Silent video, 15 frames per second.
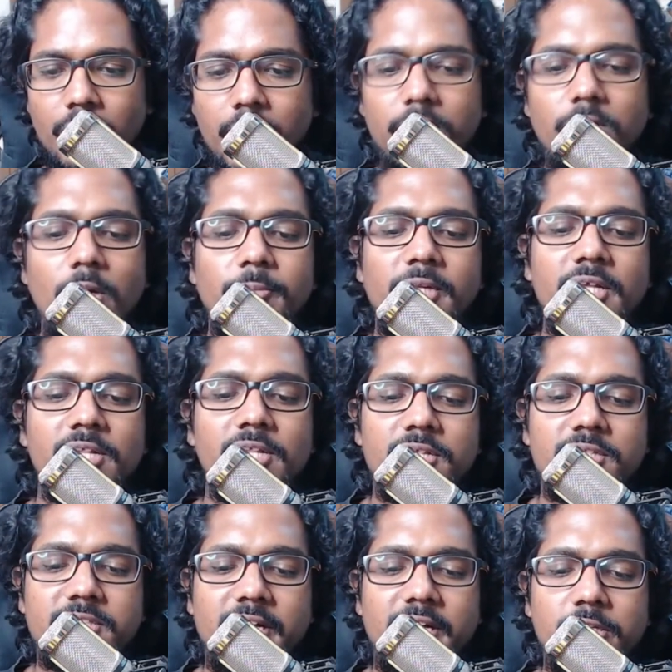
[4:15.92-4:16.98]
he obtains
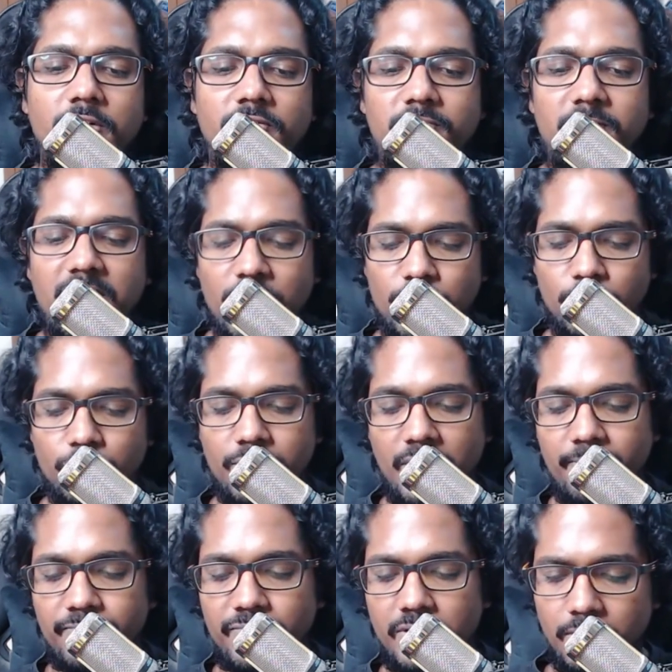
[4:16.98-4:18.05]
the status of being a
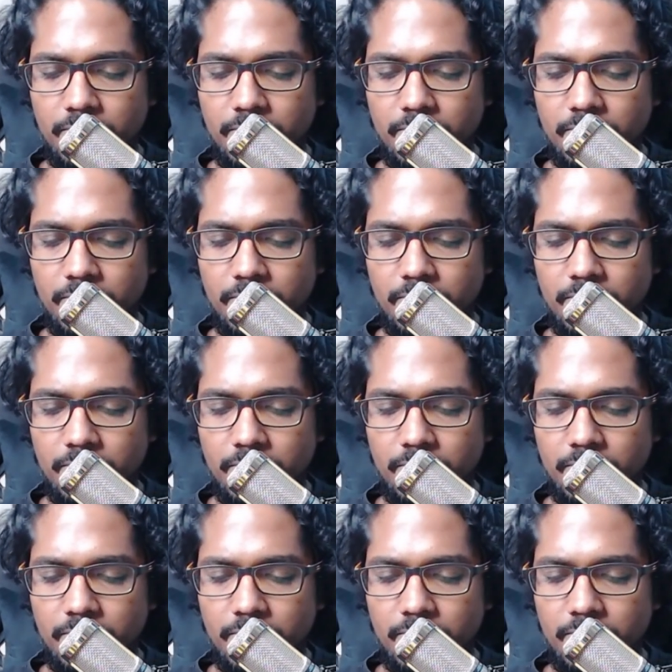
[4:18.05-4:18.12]
Shudra.